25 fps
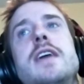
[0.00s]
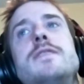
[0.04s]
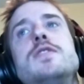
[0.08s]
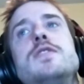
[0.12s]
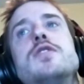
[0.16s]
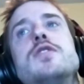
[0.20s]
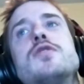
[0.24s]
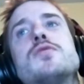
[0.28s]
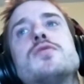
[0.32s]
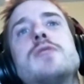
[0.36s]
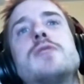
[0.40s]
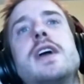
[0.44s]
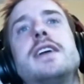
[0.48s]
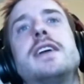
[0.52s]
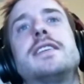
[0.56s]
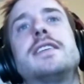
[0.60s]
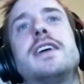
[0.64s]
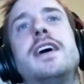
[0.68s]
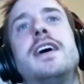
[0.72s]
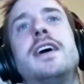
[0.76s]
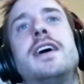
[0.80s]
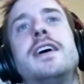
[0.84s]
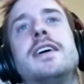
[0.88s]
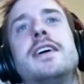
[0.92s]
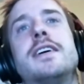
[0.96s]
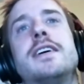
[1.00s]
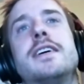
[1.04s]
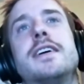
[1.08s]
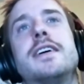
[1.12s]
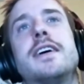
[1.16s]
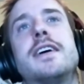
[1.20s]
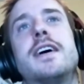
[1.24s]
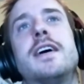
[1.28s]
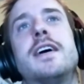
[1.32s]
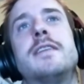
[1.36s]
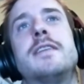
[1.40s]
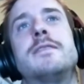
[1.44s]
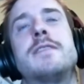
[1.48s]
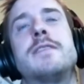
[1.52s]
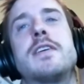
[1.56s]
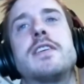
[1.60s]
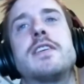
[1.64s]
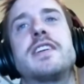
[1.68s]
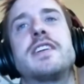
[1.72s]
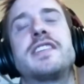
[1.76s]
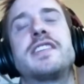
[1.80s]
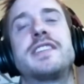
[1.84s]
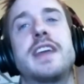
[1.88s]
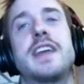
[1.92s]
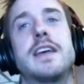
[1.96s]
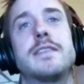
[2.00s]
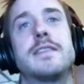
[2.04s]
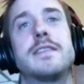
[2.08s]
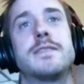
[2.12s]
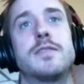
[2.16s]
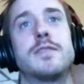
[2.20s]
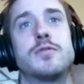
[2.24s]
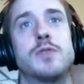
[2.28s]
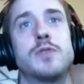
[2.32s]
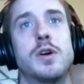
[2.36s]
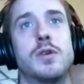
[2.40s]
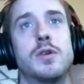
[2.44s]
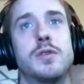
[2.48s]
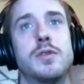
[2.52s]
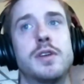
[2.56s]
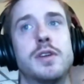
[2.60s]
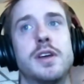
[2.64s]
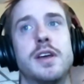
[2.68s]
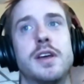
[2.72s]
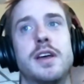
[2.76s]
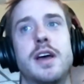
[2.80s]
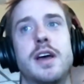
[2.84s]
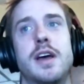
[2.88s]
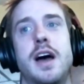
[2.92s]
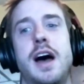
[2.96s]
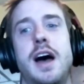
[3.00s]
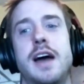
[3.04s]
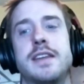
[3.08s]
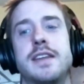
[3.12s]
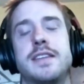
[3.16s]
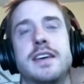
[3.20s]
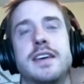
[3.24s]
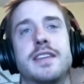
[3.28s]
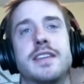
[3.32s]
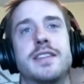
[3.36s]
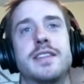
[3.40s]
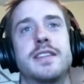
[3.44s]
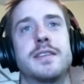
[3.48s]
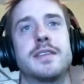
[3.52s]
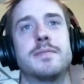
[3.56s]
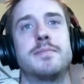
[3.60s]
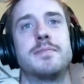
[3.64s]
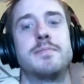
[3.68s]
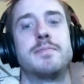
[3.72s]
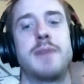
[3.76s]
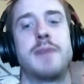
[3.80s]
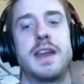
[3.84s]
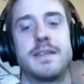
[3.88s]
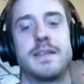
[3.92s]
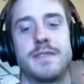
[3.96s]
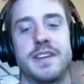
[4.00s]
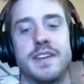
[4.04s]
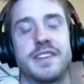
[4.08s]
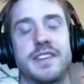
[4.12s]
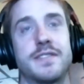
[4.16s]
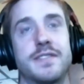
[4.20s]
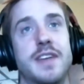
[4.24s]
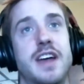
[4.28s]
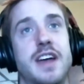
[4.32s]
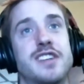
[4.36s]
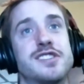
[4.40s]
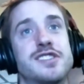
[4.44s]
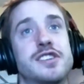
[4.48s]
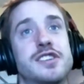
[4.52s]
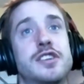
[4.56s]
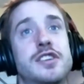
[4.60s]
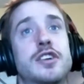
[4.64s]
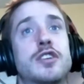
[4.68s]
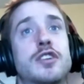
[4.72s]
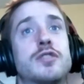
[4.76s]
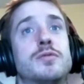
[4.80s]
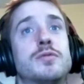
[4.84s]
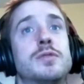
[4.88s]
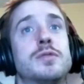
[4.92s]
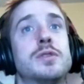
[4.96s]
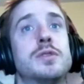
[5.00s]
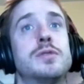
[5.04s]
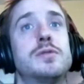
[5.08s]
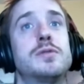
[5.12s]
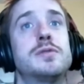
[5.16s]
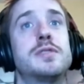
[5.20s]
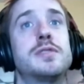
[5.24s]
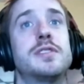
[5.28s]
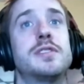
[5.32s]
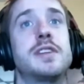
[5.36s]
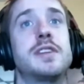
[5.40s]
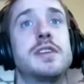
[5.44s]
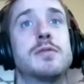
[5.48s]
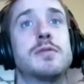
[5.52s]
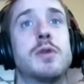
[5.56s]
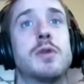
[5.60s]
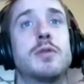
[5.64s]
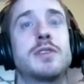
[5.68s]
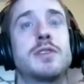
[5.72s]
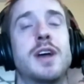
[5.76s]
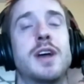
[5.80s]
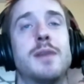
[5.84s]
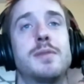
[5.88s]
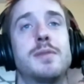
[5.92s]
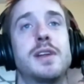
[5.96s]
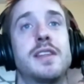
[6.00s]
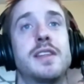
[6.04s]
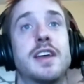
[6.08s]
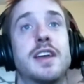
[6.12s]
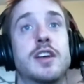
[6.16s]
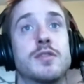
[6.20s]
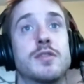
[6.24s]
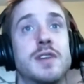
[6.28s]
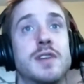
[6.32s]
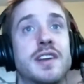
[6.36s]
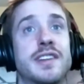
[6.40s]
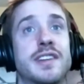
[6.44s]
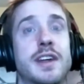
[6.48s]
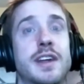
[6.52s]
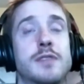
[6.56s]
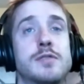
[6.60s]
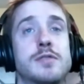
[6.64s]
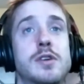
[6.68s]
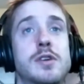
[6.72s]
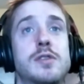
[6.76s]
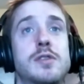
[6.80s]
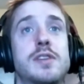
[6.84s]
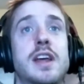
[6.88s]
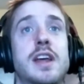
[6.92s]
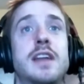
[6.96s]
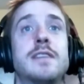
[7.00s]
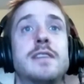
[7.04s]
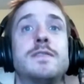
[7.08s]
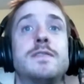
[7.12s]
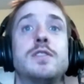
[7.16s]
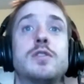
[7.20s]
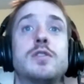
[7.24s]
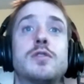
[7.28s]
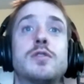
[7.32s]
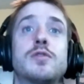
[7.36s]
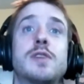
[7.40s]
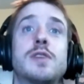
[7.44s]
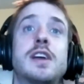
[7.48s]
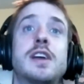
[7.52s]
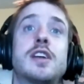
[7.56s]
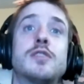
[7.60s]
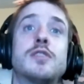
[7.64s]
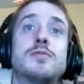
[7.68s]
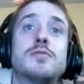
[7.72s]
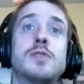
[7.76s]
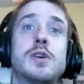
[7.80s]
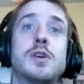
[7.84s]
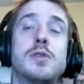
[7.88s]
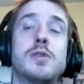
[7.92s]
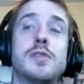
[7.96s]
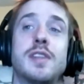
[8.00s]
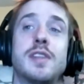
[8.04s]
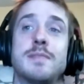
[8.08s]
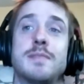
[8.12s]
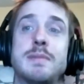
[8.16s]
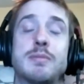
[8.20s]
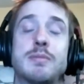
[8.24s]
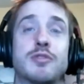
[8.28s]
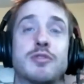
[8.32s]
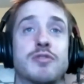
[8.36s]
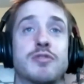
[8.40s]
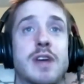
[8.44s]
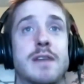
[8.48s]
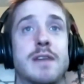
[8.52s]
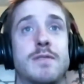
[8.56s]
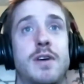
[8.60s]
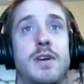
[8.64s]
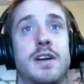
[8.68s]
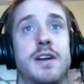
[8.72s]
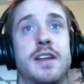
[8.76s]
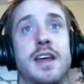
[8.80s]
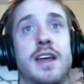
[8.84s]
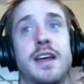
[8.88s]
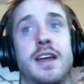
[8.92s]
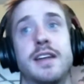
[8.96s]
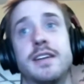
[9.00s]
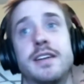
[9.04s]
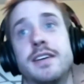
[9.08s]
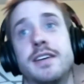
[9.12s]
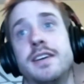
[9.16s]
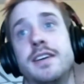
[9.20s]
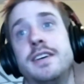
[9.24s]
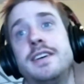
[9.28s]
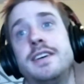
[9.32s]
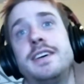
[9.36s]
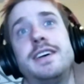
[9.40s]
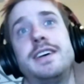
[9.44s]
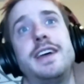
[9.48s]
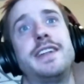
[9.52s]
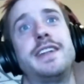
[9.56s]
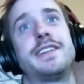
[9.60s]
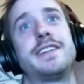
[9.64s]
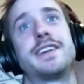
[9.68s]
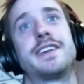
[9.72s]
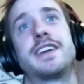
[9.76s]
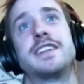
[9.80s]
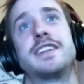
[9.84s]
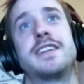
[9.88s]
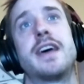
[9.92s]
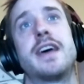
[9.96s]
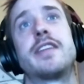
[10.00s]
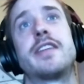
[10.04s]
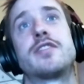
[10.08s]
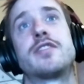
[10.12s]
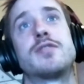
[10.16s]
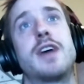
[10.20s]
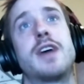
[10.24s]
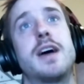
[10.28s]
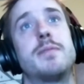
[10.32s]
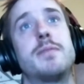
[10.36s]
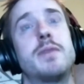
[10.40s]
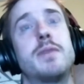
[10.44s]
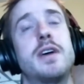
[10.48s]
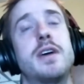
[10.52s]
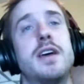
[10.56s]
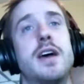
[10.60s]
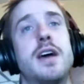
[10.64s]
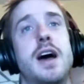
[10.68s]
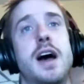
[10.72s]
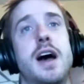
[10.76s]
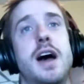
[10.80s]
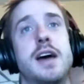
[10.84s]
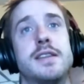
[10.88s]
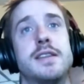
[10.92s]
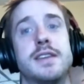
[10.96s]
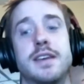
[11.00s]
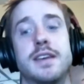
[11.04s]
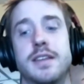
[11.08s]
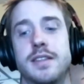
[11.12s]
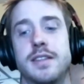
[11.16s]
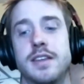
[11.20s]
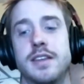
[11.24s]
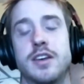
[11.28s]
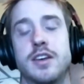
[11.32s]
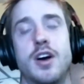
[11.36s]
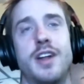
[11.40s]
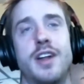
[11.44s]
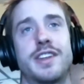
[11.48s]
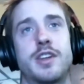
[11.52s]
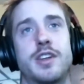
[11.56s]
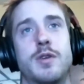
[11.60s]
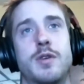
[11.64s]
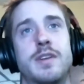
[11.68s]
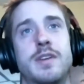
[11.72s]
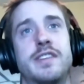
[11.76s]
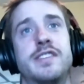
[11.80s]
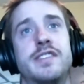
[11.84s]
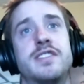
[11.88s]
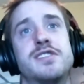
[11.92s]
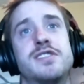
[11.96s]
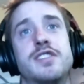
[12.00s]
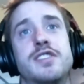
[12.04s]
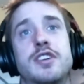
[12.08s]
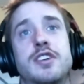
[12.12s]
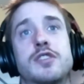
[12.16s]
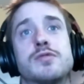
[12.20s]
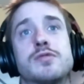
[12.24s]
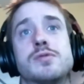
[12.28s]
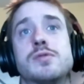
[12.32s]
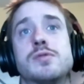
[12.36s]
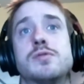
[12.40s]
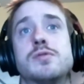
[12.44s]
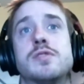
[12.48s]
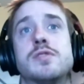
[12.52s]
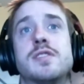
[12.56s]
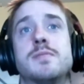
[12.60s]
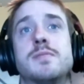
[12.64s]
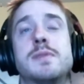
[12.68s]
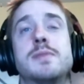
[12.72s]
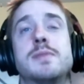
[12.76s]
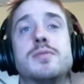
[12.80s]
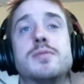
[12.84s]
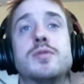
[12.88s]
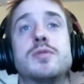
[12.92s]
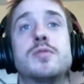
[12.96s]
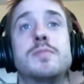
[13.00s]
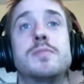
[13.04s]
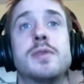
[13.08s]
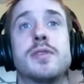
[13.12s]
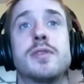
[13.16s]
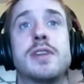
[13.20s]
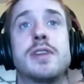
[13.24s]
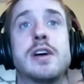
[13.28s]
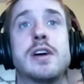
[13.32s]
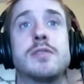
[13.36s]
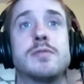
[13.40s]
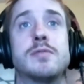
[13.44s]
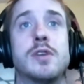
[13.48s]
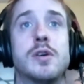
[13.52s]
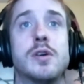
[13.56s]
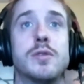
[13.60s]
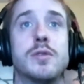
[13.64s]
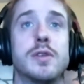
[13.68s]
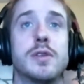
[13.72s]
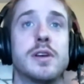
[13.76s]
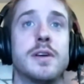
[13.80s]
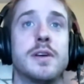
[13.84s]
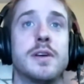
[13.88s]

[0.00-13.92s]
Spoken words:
create a very safe road, I think the benefits of that should accrue to the road company that creates that road. And if you create a road that people drive on and it's like a death trap, I think the consequences should accrue to the people who built that road.